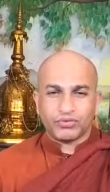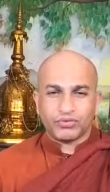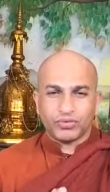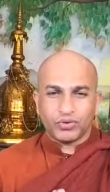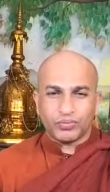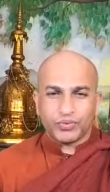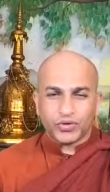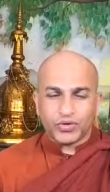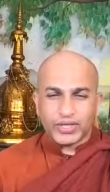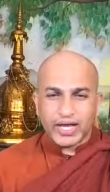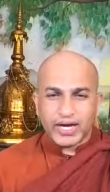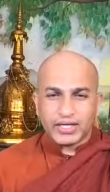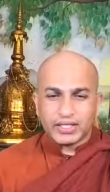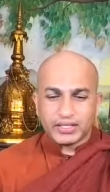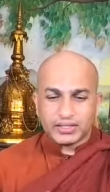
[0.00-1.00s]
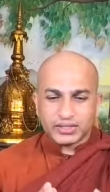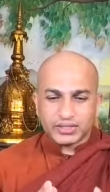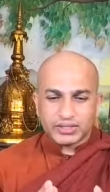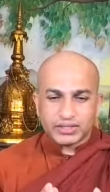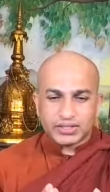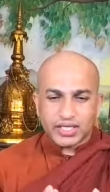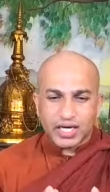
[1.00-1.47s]
So for that,
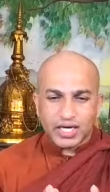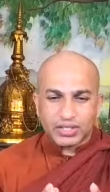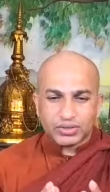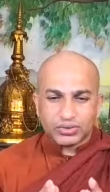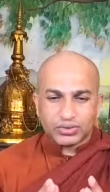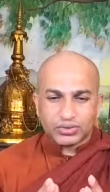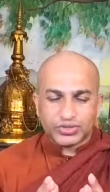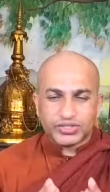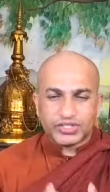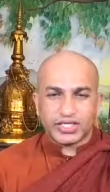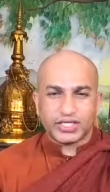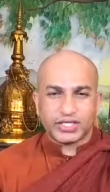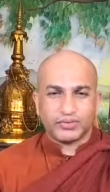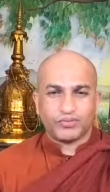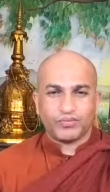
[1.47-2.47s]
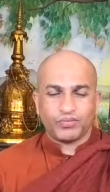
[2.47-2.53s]
start to see,